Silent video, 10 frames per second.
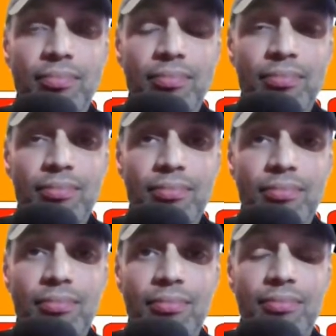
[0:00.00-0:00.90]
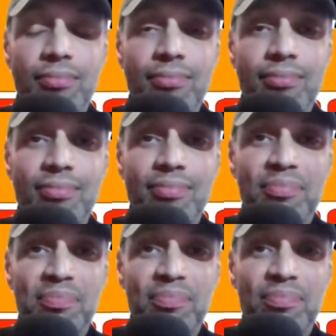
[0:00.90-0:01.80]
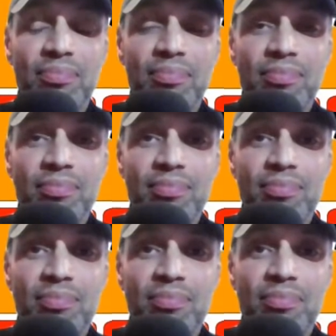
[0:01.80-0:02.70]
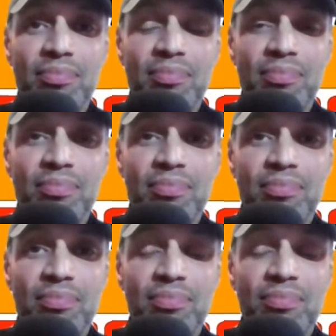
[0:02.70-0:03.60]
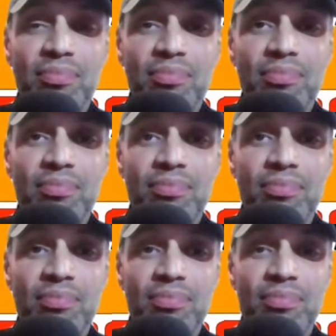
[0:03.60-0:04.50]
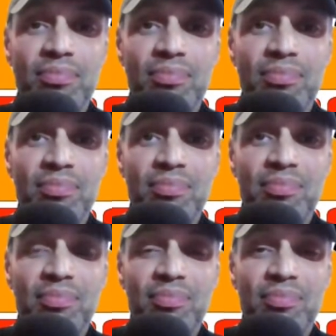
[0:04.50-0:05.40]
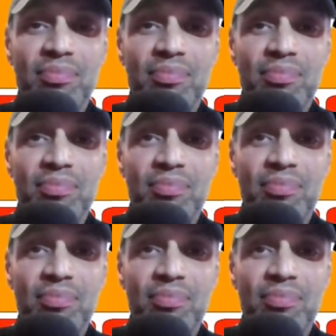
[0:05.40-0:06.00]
[no speech]